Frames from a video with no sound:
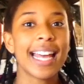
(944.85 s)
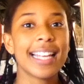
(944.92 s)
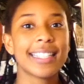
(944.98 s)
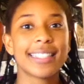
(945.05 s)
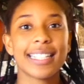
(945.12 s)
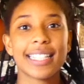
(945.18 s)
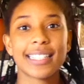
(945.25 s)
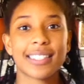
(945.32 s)

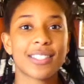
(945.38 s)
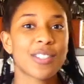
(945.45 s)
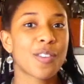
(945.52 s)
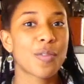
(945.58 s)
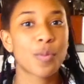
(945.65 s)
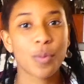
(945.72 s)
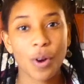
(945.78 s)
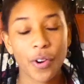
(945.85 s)
seasons
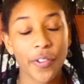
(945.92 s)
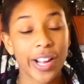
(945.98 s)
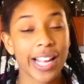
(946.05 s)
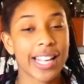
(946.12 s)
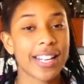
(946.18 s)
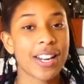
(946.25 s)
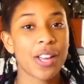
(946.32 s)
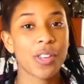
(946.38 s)
of worry,
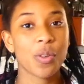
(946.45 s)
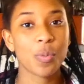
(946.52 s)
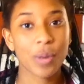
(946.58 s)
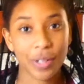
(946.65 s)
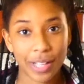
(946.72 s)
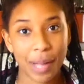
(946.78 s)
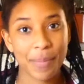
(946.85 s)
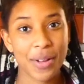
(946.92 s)
you know, you
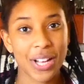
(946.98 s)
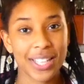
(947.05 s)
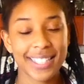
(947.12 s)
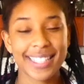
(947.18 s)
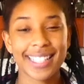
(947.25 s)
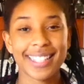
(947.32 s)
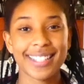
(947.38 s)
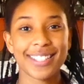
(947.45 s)
will get past it.